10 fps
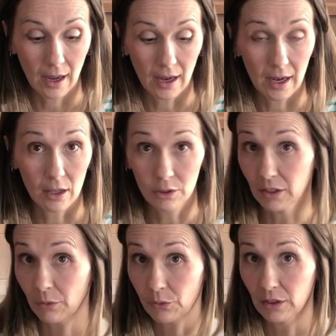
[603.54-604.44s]
a
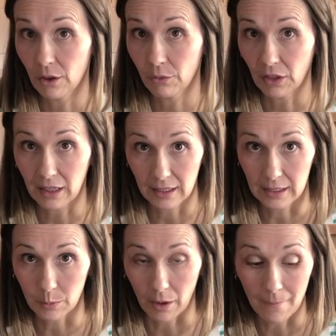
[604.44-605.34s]
gluten-free loaf like
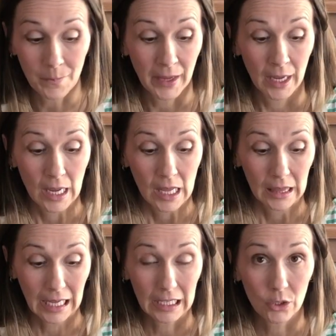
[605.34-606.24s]
this one,
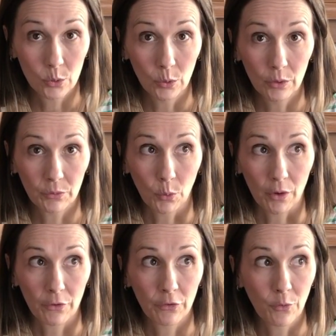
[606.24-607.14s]
let it cool
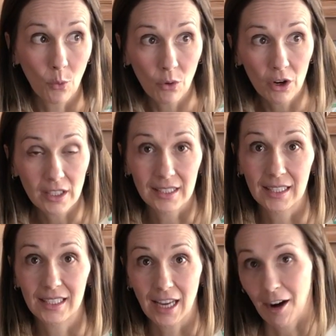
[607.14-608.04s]
for 4 to
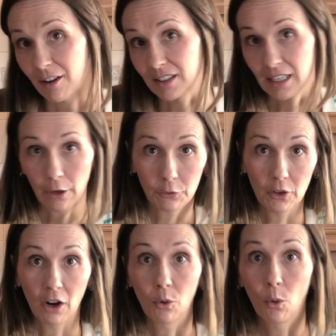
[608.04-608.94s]
6 hours, if
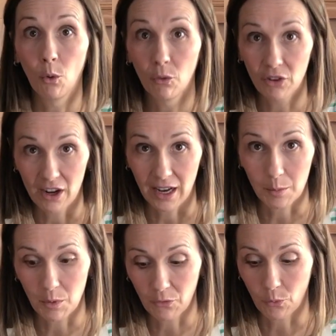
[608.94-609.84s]
not
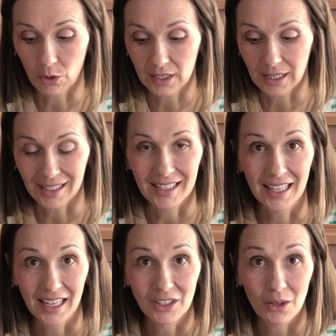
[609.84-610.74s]
overnight, before
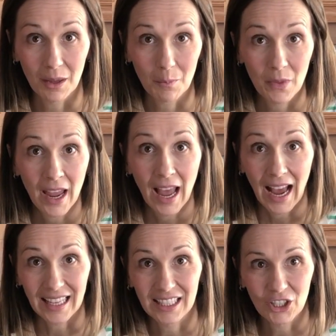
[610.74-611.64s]
slicing into them,
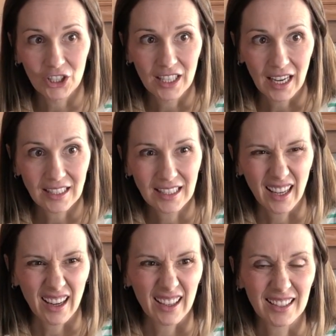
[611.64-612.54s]
as it could get
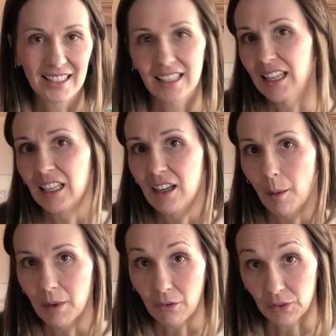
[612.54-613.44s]
sticky and
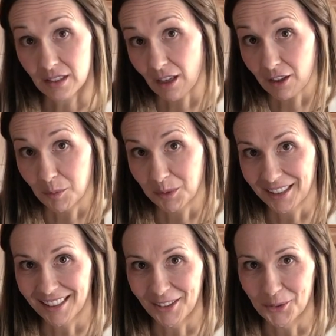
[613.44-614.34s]
gummy if it's not
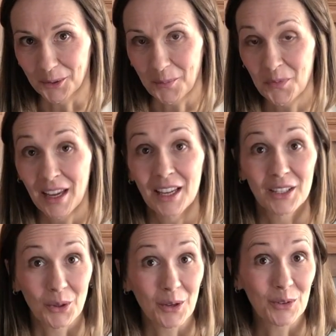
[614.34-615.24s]
completely cool.
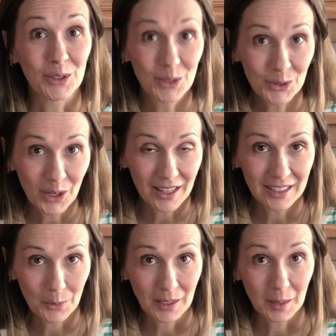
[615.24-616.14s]
So if you do try
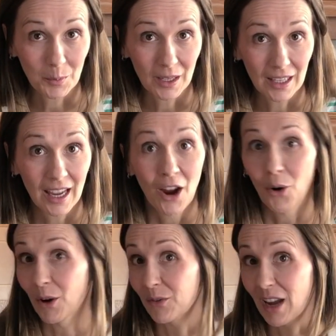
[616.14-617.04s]
this recipe,
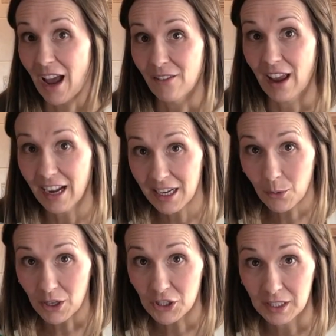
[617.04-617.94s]
or if you have any
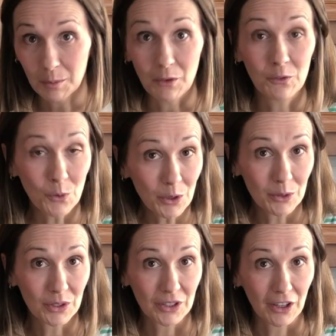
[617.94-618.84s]
questions before you
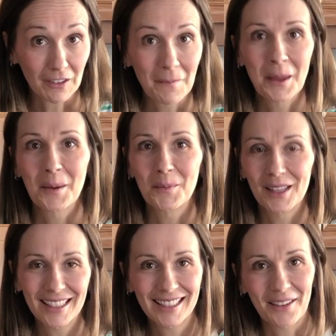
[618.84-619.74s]
start,
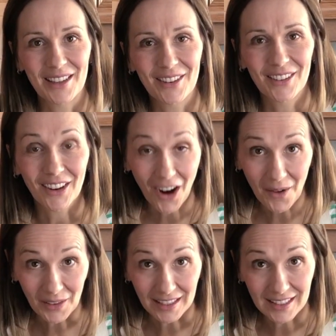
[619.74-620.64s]
please let me know in the
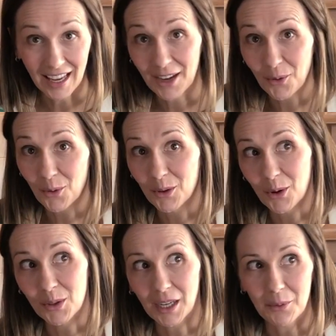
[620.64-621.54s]
comments, and or
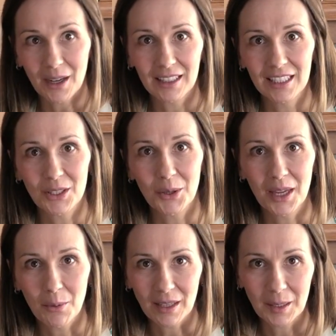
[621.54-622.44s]
go directly to
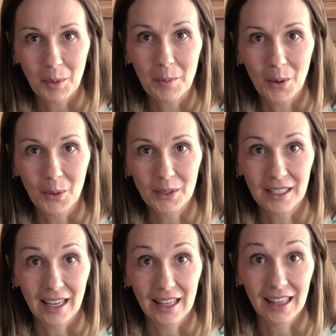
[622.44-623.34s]
the recipe post
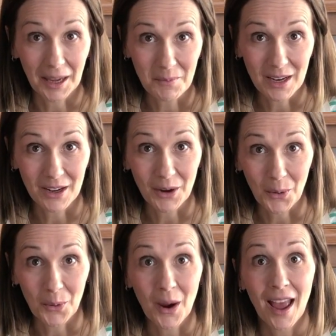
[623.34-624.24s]
and let me
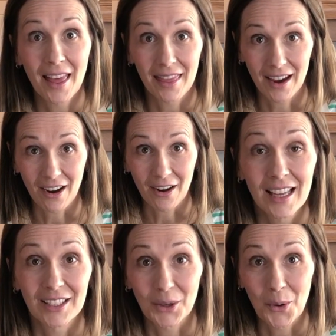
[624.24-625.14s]
know there.
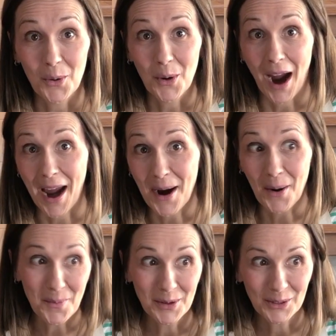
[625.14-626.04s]
So I
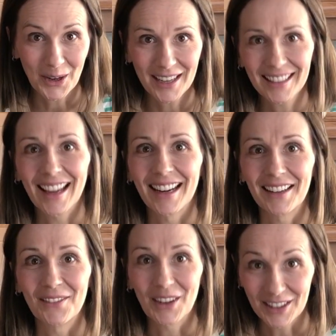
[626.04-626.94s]
hope you try it, and
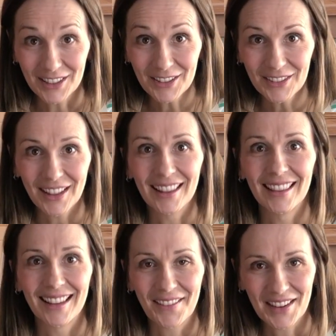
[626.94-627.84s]
then when you do,
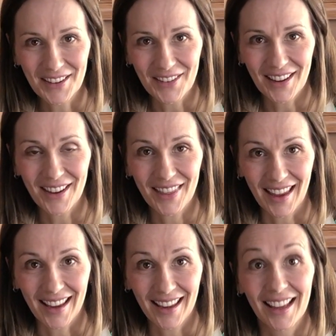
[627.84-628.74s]
let me know what you
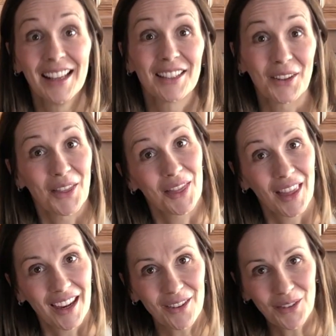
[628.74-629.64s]
think. So
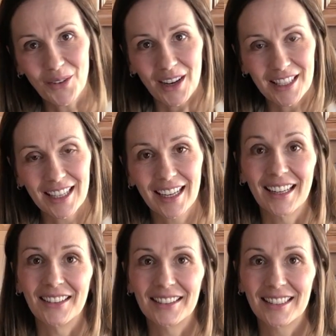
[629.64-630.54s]
thank you for watching, and
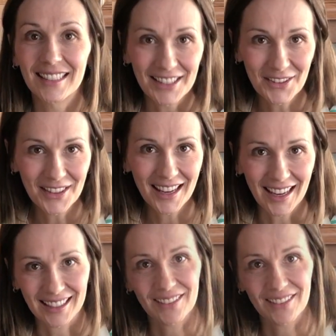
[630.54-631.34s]
I'll see you in the next